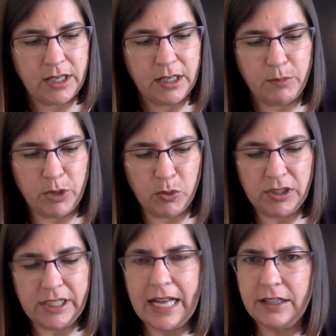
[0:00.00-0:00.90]
mineral
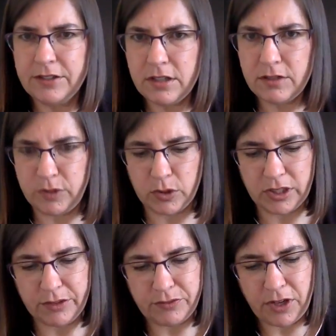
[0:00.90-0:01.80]
analysis, flora
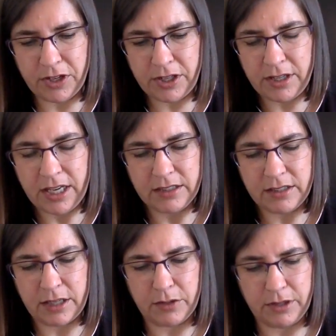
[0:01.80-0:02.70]
and fauna,
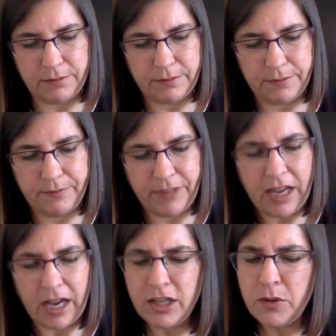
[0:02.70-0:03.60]
etc.
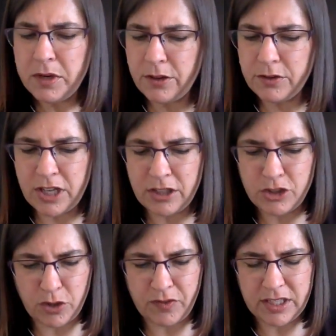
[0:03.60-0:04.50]
I know another
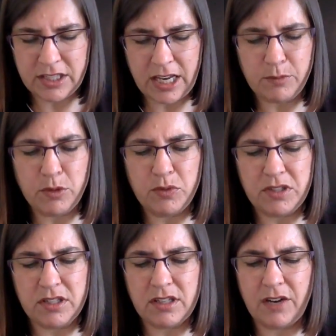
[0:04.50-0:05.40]
Jovian-type moon was
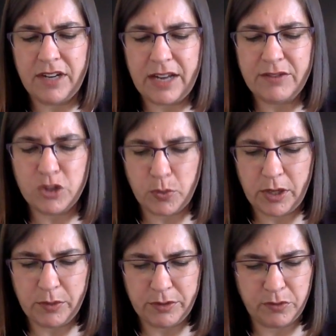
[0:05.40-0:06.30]
discovered after
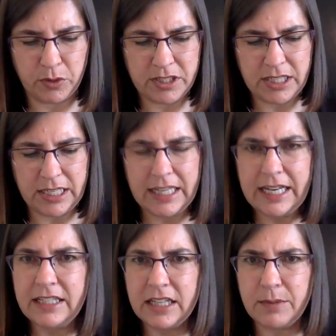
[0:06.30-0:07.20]
2114 that
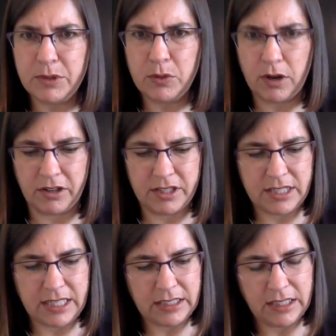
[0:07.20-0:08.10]
ended up in
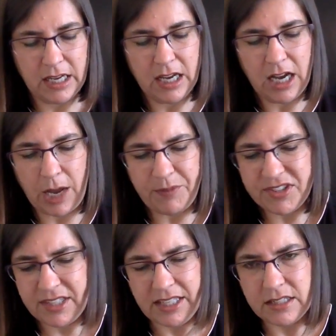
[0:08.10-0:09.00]
quarantine.
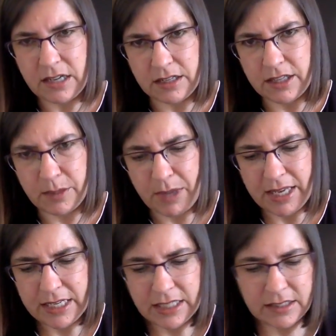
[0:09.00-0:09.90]
Obviously, it's not in the
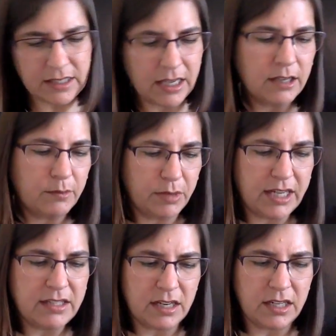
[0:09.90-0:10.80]
appendix, but I
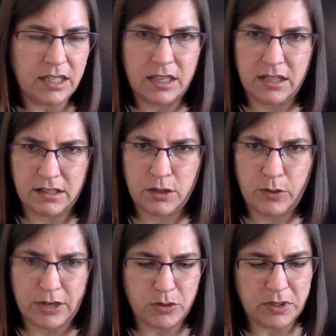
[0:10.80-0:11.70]
studied it as a
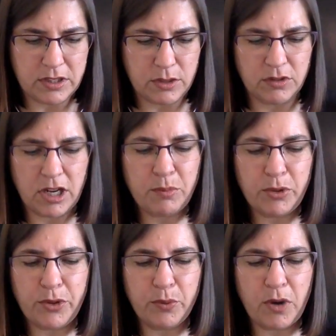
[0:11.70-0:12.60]
graduate student. I'll pull
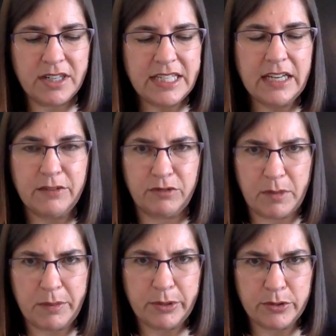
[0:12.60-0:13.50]
the raw data from my
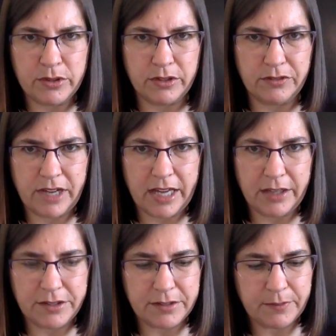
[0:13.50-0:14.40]
personal files.